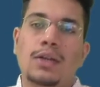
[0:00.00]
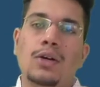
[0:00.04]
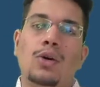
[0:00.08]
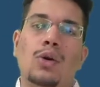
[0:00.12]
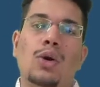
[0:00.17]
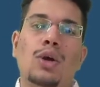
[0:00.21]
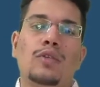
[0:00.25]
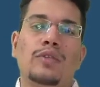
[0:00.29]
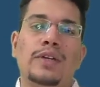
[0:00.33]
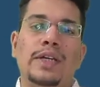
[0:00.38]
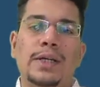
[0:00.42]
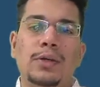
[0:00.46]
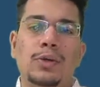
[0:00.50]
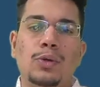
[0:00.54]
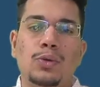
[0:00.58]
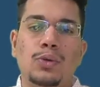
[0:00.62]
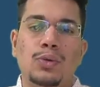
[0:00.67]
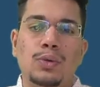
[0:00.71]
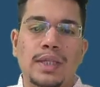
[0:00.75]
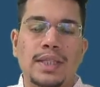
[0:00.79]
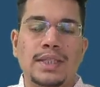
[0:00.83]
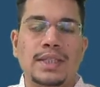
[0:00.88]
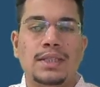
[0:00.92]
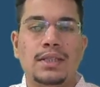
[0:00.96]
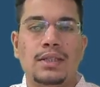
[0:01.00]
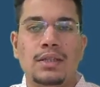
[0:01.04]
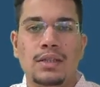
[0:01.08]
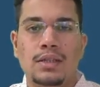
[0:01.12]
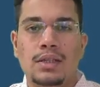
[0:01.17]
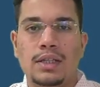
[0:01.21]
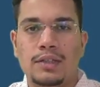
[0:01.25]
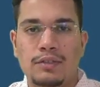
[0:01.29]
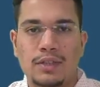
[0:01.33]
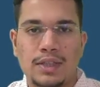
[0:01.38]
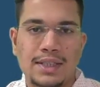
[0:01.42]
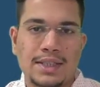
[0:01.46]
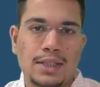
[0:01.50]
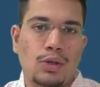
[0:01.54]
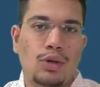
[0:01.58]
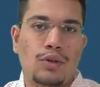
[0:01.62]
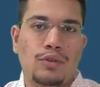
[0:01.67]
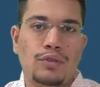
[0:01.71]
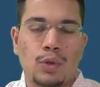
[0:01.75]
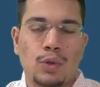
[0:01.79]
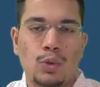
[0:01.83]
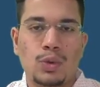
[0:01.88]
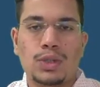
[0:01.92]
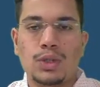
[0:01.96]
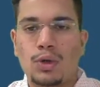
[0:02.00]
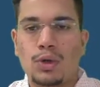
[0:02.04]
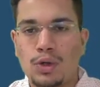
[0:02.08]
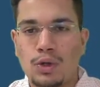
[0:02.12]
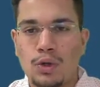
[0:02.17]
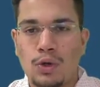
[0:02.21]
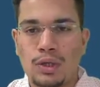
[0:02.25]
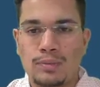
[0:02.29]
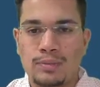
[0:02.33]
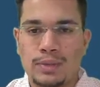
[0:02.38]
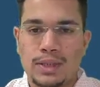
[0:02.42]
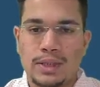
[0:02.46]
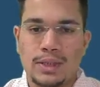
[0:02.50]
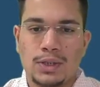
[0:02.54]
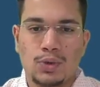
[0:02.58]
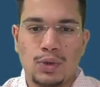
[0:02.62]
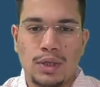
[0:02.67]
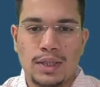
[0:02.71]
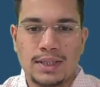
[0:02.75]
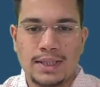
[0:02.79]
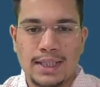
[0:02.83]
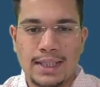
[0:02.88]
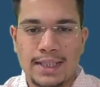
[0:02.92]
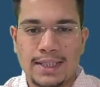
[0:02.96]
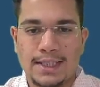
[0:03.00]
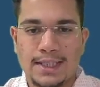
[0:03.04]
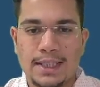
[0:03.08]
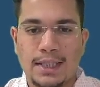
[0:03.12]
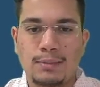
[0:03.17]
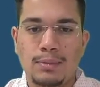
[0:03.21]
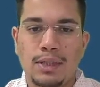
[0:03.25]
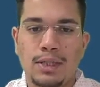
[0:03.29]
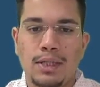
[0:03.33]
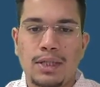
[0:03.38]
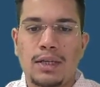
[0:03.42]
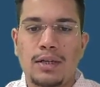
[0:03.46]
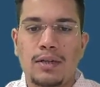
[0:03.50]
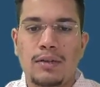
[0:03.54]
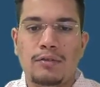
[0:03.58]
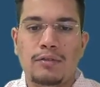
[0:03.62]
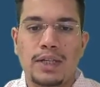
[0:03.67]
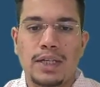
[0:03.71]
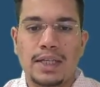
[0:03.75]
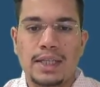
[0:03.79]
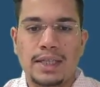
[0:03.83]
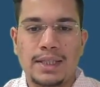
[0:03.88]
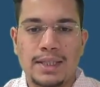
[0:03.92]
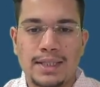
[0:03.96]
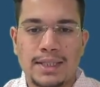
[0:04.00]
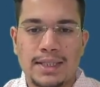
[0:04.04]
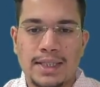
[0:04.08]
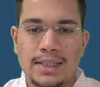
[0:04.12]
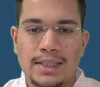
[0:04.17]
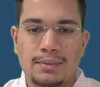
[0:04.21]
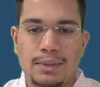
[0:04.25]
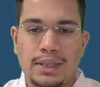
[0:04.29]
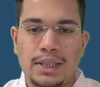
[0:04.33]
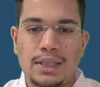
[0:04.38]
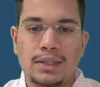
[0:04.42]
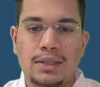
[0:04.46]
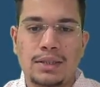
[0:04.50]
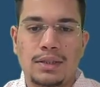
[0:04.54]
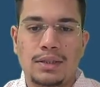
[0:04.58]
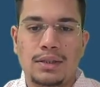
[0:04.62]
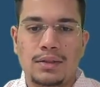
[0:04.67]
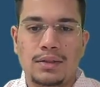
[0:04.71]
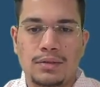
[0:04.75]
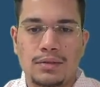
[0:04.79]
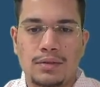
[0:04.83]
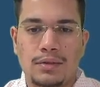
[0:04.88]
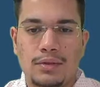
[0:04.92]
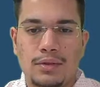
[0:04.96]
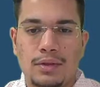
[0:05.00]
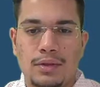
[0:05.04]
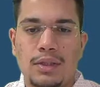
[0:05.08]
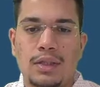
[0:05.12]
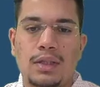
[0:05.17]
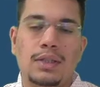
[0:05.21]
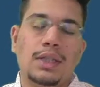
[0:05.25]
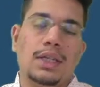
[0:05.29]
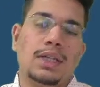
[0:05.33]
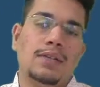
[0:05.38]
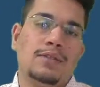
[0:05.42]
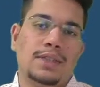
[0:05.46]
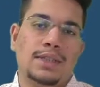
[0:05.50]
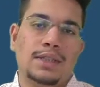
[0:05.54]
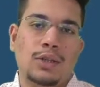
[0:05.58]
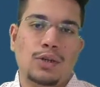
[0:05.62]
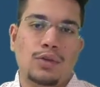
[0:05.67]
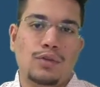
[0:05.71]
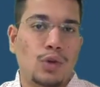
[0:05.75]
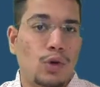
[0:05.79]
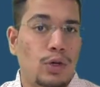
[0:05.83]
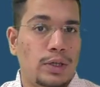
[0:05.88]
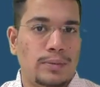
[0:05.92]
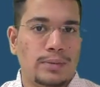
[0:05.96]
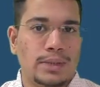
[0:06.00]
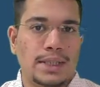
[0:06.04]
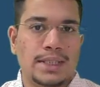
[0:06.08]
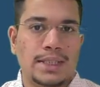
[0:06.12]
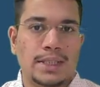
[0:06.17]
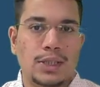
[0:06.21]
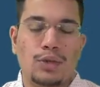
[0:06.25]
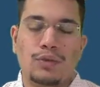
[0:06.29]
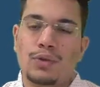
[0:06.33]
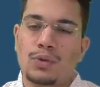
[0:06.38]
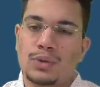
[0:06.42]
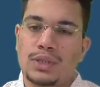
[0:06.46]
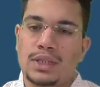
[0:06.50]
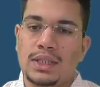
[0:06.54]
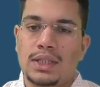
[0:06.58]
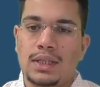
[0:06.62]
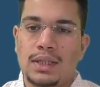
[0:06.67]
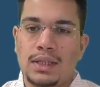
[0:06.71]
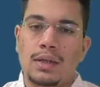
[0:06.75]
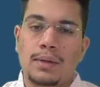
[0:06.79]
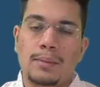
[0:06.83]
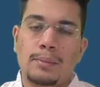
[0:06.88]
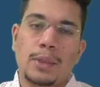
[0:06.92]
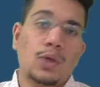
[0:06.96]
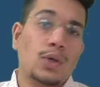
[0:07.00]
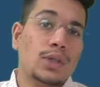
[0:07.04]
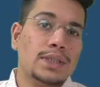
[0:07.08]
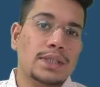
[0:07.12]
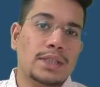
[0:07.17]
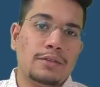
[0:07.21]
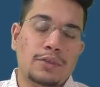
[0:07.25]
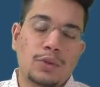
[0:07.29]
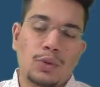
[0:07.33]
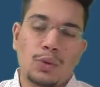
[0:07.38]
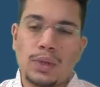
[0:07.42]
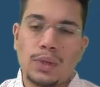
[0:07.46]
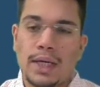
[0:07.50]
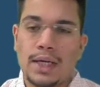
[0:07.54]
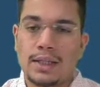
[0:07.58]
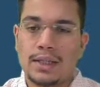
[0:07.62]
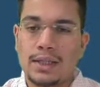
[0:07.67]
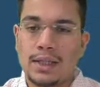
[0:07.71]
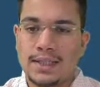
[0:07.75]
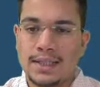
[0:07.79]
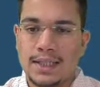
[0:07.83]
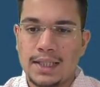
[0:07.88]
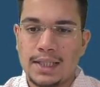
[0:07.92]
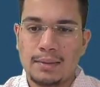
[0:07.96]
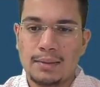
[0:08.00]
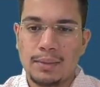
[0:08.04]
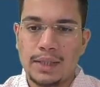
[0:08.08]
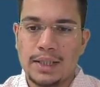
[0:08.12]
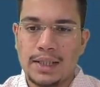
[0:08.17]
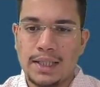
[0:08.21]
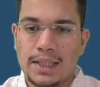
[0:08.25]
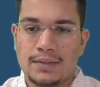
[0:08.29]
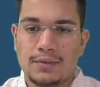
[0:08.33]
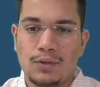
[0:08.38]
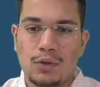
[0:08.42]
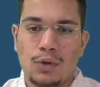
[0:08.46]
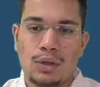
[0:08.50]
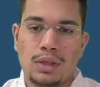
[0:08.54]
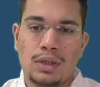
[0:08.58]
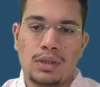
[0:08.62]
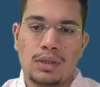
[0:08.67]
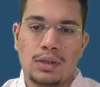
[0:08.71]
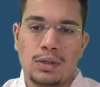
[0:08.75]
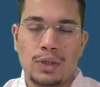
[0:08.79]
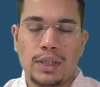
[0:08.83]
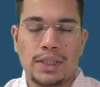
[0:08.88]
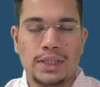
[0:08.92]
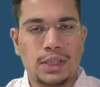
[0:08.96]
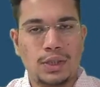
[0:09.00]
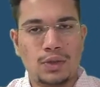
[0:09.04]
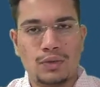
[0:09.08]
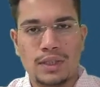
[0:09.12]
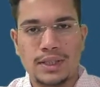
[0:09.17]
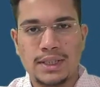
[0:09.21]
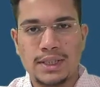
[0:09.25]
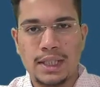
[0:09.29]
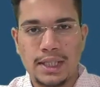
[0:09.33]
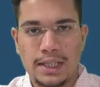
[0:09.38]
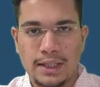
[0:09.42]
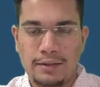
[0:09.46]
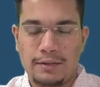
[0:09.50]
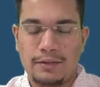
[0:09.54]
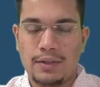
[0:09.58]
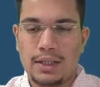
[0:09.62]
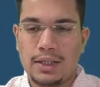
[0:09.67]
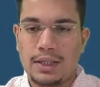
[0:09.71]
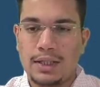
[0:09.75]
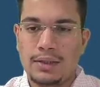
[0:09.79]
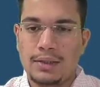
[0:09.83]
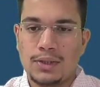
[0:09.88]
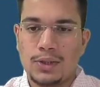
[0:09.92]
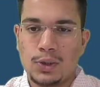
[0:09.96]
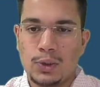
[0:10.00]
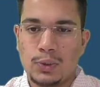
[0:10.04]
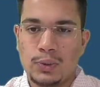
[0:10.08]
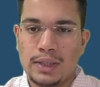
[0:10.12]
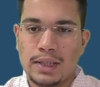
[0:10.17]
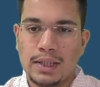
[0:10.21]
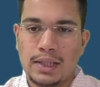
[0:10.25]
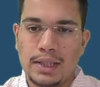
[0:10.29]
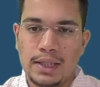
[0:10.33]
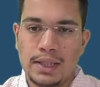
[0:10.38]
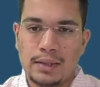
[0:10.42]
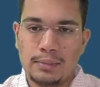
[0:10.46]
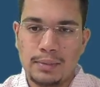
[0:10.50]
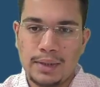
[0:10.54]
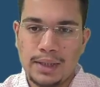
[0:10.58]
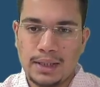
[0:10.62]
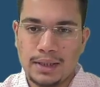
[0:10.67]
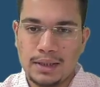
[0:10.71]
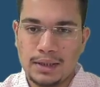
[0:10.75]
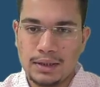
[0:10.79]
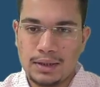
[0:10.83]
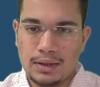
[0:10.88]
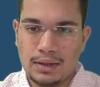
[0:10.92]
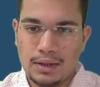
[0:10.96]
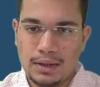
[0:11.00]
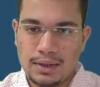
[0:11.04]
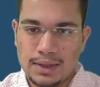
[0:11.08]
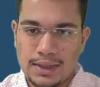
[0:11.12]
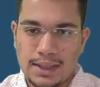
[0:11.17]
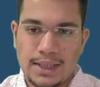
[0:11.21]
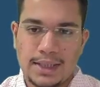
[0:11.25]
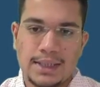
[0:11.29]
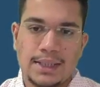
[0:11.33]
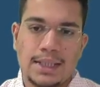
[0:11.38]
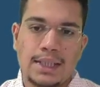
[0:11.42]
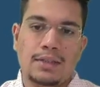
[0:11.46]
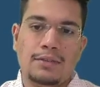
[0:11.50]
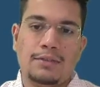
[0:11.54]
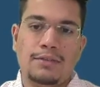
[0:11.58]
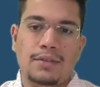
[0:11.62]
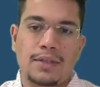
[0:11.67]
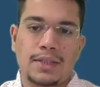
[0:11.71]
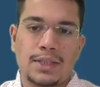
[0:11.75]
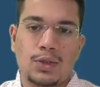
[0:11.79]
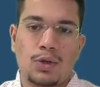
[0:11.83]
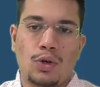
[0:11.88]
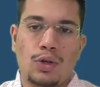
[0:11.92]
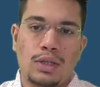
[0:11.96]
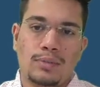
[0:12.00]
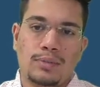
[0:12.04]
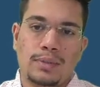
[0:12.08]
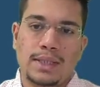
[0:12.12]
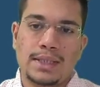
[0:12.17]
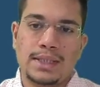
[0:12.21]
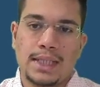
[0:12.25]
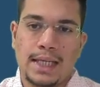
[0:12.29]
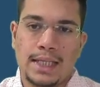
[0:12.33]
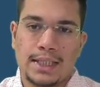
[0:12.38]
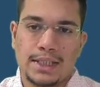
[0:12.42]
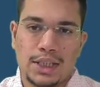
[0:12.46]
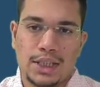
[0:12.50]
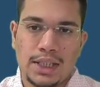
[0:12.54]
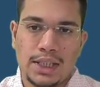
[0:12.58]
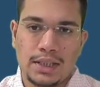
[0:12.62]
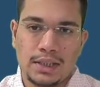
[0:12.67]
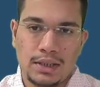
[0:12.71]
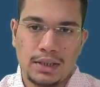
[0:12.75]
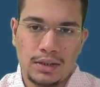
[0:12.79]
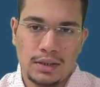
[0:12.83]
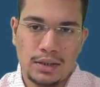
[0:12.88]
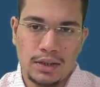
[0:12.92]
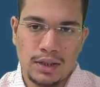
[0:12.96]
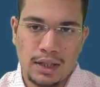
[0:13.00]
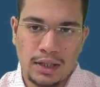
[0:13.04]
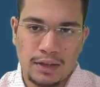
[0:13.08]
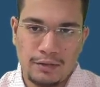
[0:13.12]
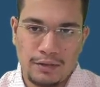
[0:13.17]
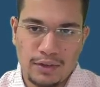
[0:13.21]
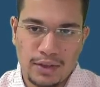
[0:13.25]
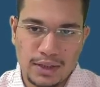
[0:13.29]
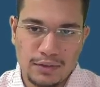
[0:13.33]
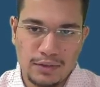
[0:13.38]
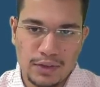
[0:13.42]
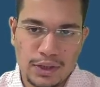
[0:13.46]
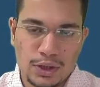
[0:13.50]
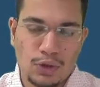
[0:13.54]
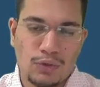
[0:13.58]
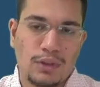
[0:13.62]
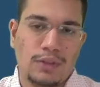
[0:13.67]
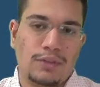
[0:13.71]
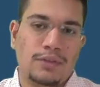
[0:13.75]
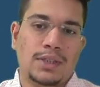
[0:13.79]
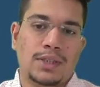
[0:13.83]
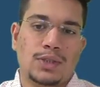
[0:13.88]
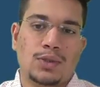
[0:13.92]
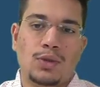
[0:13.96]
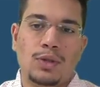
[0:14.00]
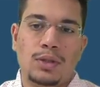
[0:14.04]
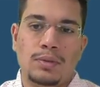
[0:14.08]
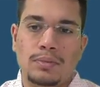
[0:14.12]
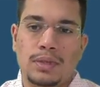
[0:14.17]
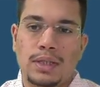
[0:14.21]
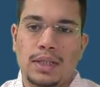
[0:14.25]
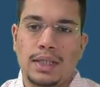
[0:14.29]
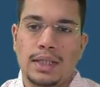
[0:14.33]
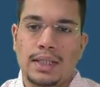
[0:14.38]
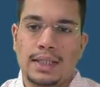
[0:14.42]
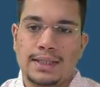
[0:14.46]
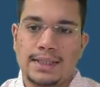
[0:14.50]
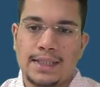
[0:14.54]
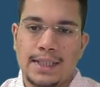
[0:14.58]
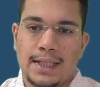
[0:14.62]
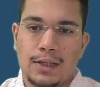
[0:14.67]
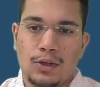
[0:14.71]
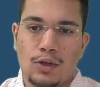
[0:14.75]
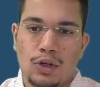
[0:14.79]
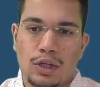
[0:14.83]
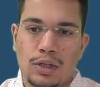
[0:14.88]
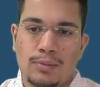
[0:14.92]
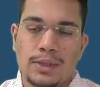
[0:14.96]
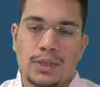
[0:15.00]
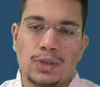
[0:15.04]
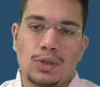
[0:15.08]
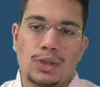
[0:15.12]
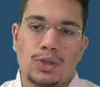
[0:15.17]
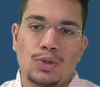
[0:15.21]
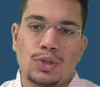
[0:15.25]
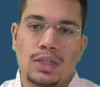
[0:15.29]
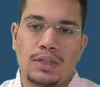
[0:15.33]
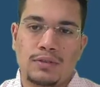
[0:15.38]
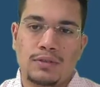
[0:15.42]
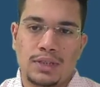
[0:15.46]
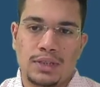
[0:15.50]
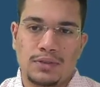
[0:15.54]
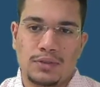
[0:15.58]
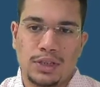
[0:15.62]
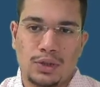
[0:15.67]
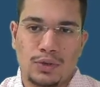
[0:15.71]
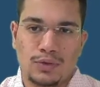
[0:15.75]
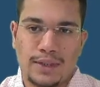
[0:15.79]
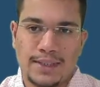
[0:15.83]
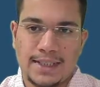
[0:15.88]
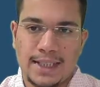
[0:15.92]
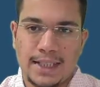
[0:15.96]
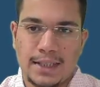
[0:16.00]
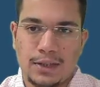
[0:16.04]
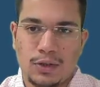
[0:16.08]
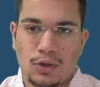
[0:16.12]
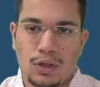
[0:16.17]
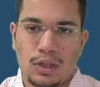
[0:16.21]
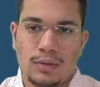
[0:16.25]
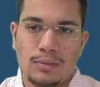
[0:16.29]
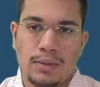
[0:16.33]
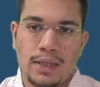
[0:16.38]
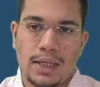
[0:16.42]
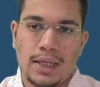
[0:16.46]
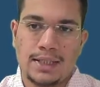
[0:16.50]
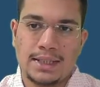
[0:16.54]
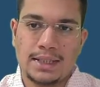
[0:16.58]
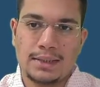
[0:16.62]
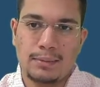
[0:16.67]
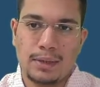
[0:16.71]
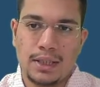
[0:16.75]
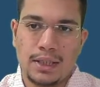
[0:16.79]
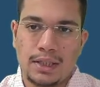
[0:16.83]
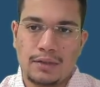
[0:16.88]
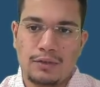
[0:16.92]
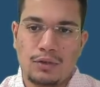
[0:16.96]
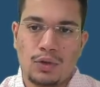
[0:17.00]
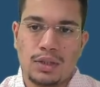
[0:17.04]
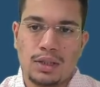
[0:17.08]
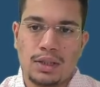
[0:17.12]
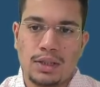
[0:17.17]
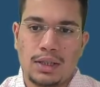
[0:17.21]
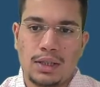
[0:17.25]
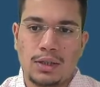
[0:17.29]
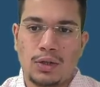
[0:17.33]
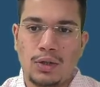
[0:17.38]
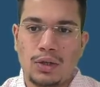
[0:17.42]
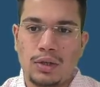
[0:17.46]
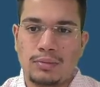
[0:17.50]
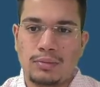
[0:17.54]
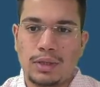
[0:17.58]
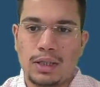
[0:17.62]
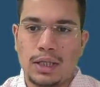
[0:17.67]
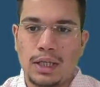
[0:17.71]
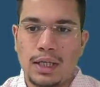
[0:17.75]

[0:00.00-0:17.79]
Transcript: all we need to do is the reversal of rows or columns. So our second step will in this case be the reversal of columns instead of rows, because if you look at the resulting matrix for the rotation towards the left, so you can clearly make sense that the first column is actually the reverse version of the first column. Second column is also the reverse version of the second column, and similarly for the third column.